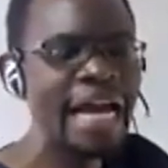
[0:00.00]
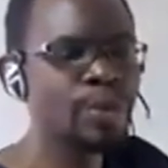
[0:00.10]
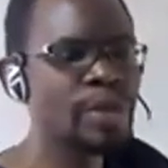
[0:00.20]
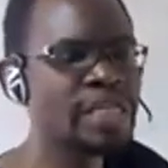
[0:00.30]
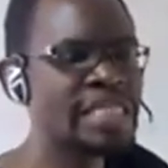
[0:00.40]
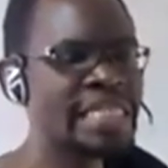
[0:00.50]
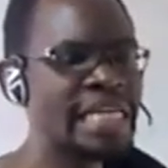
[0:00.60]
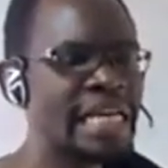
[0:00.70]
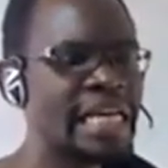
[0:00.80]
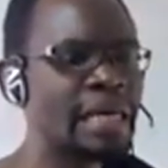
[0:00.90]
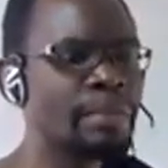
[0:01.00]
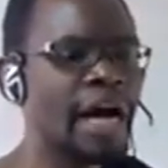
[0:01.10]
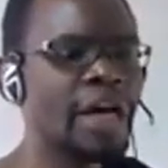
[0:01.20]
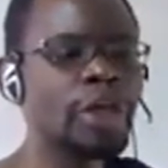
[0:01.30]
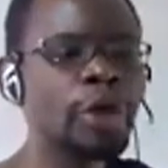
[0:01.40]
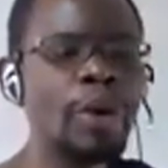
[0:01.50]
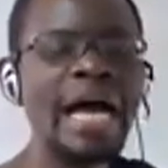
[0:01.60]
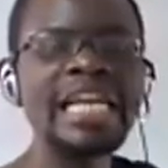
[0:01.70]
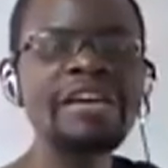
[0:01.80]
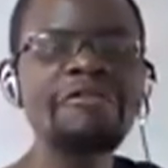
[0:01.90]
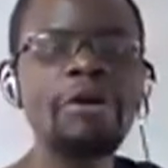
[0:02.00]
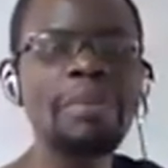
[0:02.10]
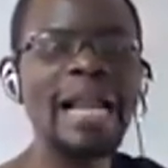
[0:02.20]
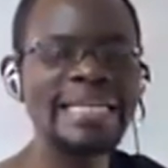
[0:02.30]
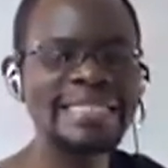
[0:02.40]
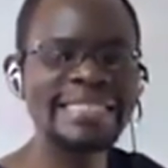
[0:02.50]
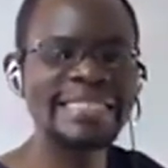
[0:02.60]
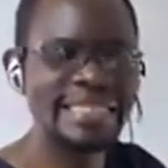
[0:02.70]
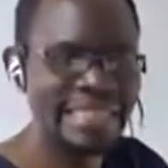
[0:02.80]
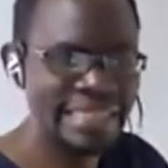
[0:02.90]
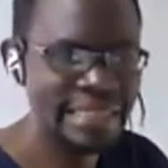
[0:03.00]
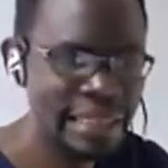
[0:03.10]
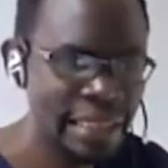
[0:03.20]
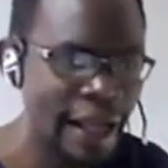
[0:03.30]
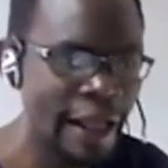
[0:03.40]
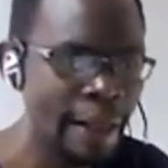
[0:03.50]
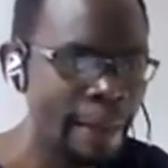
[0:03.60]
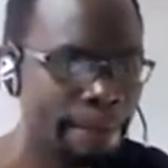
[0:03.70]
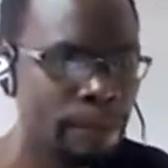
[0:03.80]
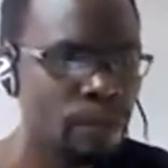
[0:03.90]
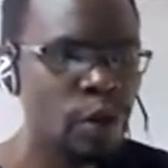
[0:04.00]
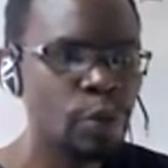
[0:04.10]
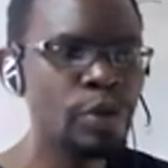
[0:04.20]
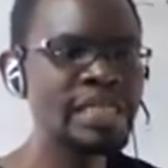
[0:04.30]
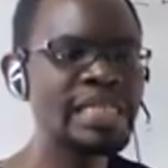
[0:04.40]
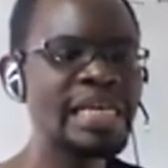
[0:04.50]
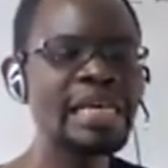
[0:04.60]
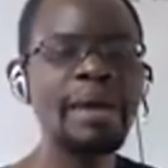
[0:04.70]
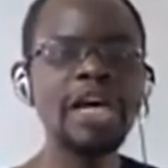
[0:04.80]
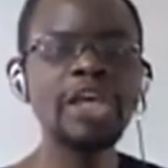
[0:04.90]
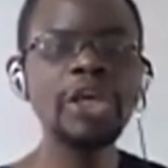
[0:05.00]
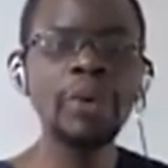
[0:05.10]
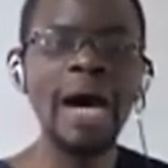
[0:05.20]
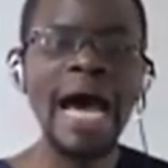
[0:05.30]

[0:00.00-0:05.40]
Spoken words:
we see immature lymphoblasts. Yeah, we see immature